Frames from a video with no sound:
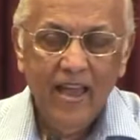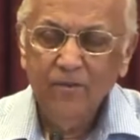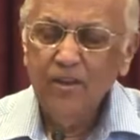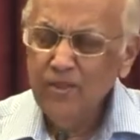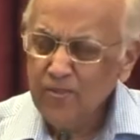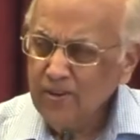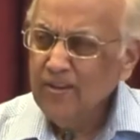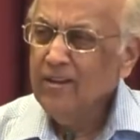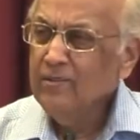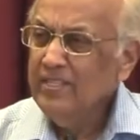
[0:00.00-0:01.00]
Have you ever
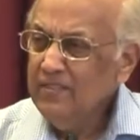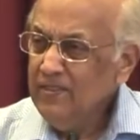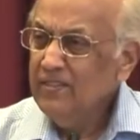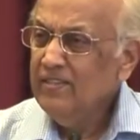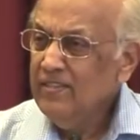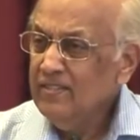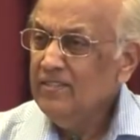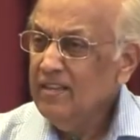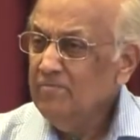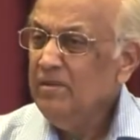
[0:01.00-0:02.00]
thought how difficult it is
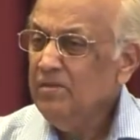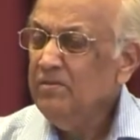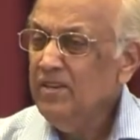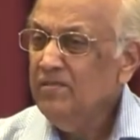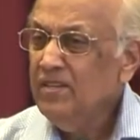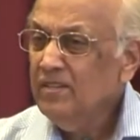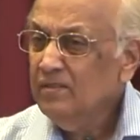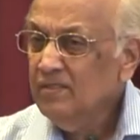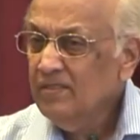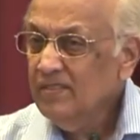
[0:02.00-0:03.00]
to get people to believe the
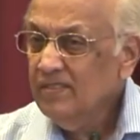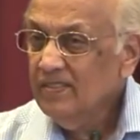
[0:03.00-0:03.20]
gospel?